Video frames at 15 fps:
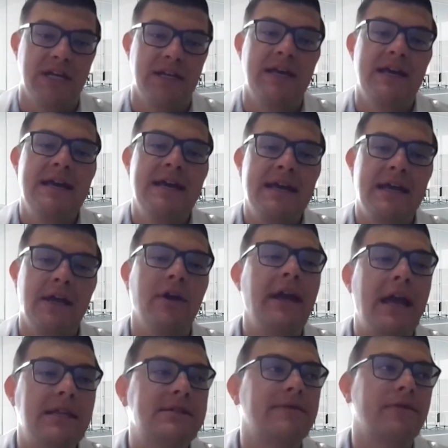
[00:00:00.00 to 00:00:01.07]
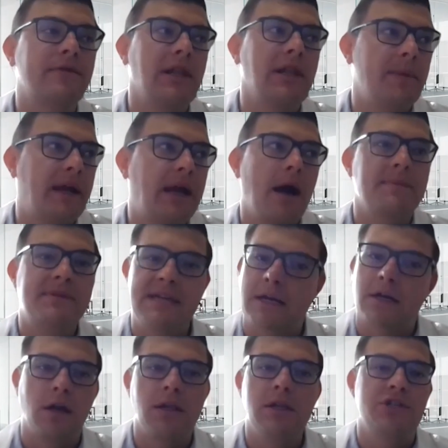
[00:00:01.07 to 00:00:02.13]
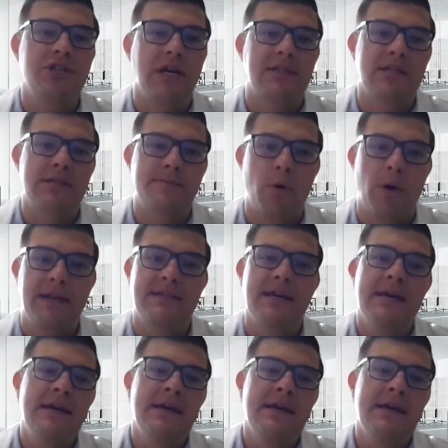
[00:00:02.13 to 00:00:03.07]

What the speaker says: And hearing aids have really become technology at this point.